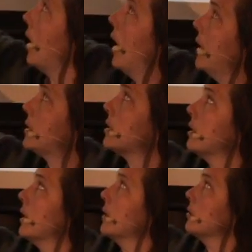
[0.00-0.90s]
the high
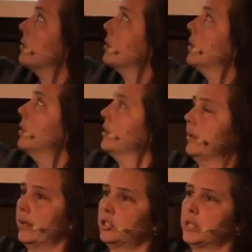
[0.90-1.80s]
sun angle
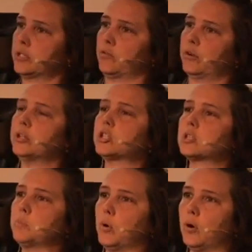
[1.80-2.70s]
actually has a very
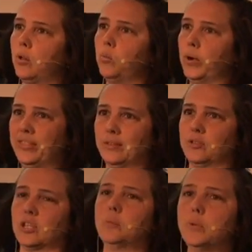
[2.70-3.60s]
small width of
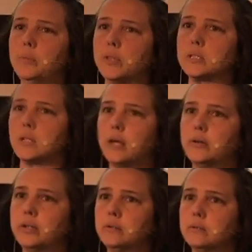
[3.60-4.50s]
sunbeam that's
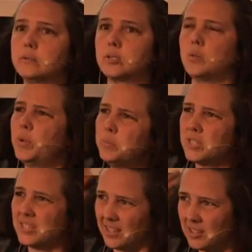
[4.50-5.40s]
allowed in.
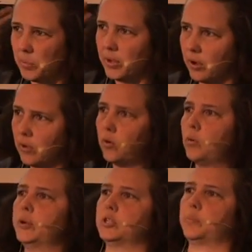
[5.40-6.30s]
Sunbeams tend to be all a whole
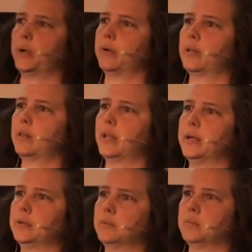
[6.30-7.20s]
bunch of parallel
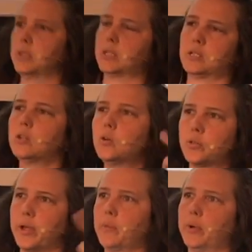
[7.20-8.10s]
light. It doesn't look
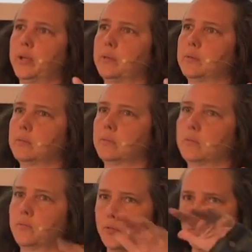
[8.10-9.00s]
that way
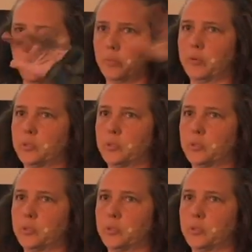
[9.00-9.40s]
for, from